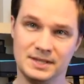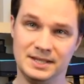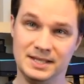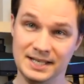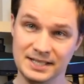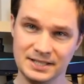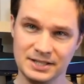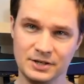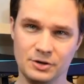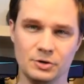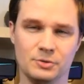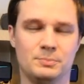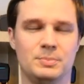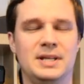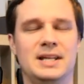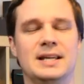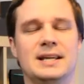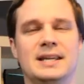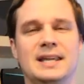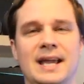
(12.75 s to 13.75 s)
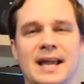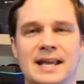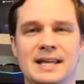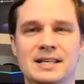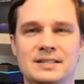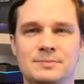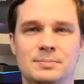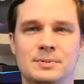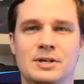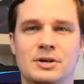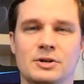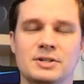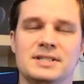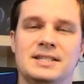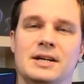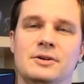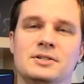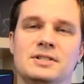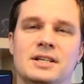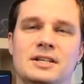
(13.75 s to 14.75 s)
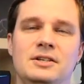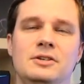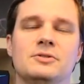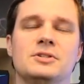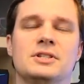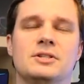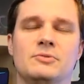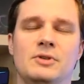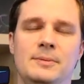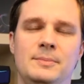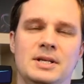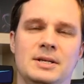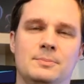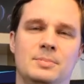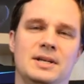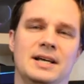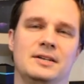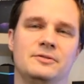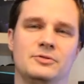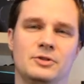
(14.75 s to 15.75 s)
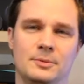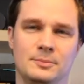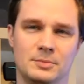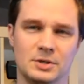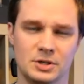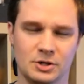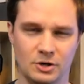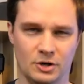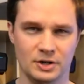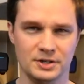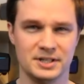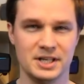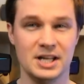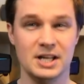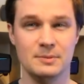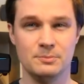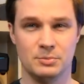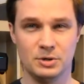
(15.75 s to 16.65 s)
This could be the case because there is a new streaming platform called